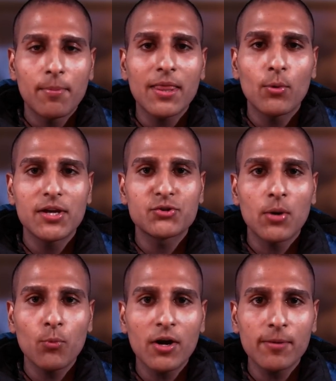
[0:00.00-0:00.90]
By the way,
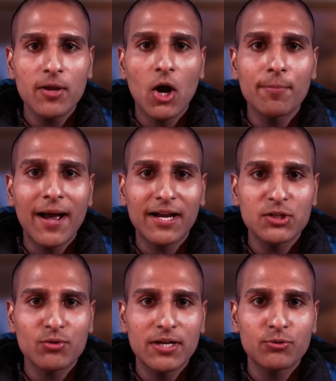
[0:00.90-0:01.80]
Trump wanted to be on back
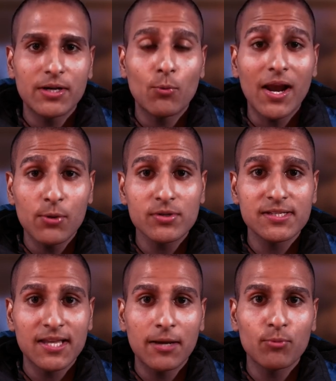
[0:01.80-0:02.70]
in 2020 while he was a
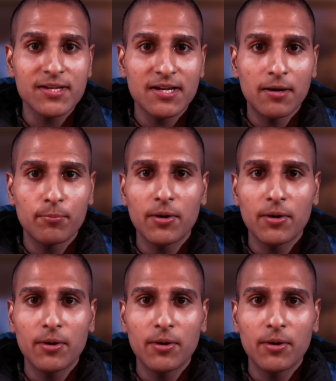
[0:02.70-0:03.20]
sitting president,